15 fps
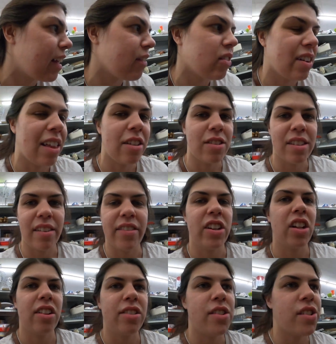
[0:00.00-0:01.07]
they have another
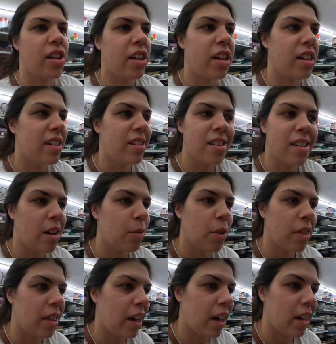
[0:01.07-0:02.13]
$7 on it. It's not
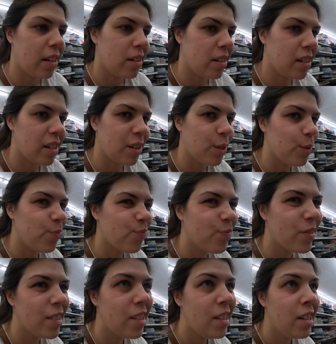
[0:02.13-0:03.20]
worth that, so.
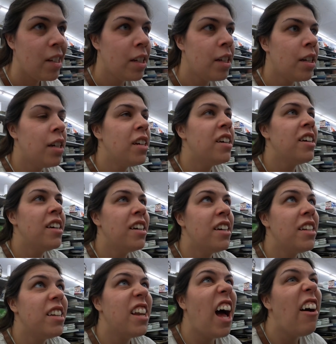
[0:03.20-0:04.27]

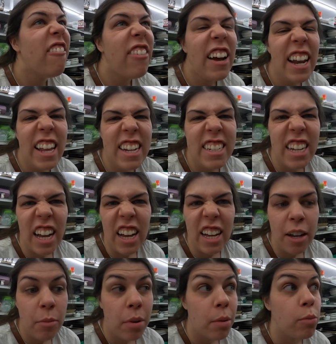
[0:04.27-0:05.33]
Not finding a
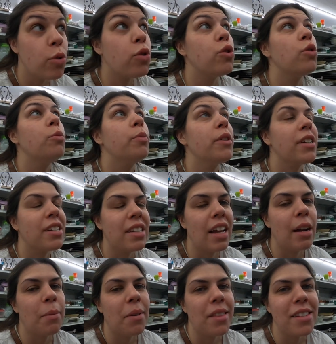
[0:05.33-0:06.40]
ton, but I'm super
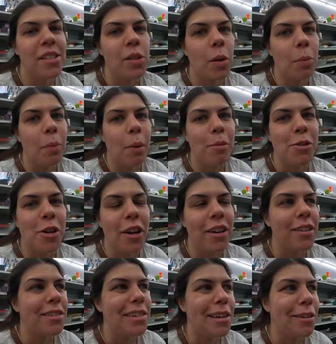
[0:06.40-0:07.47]
excited about this salt and pepper
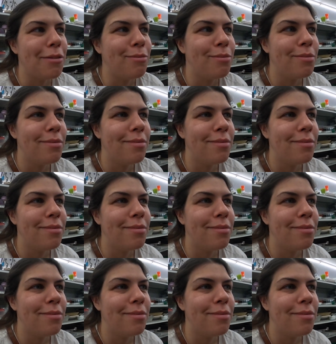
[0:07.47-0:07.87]
shaker, so